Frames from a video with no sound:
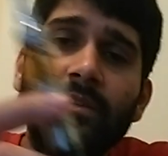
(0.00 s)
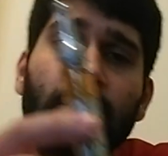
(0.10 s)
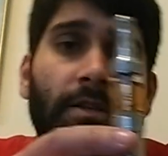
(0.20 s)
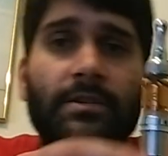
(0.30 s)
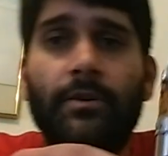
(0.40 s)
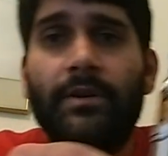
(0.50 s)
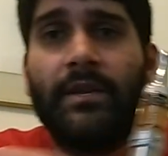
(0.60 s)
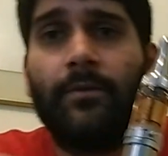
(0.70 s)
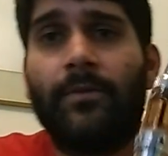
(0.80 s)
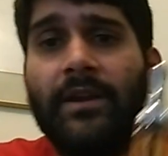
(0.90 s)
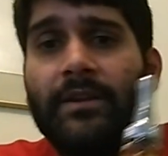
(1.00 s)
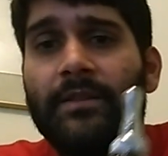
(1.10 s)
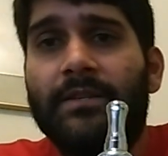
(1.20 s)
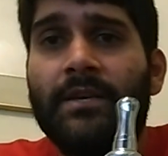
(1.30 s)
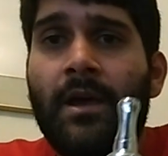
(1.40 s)
So let's go ahead and get right
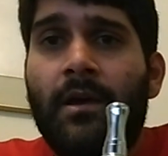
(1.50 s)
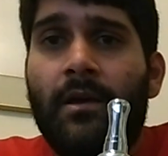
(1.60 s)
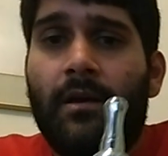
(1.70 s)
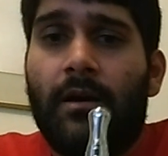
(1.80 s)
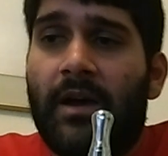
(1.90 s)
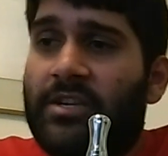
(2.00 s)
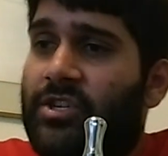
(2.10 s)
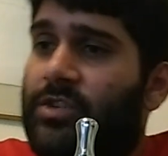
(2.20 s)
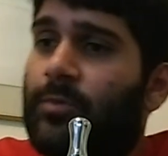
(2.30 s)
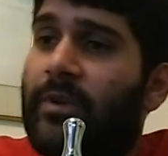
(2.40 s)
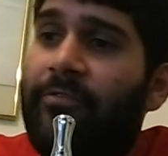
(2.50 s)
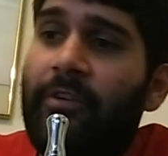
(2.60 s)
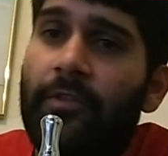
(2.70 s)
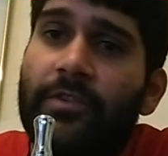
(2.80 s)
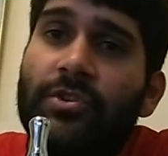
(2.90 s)
into this. I just
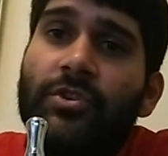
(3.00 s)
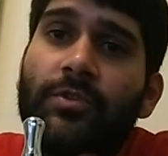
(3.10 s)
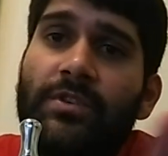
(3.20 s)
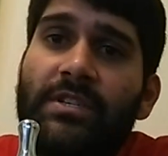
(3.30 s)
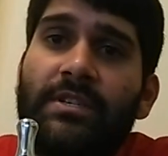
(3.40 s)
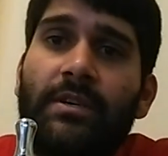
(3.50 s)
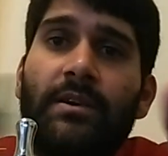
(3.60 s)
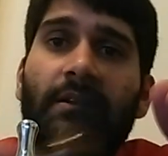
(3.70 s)
refilled the juice.